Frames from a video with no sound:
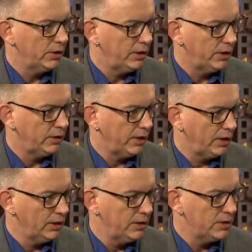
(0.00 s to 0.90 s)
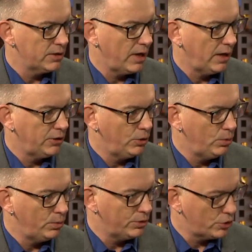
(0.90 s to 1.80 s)
in England, and
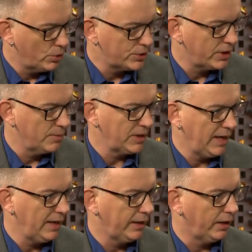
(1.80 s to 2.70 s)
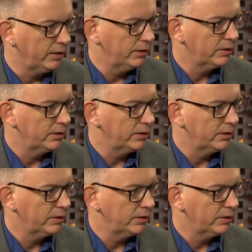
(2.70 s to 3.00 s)
you chose to come to Canada.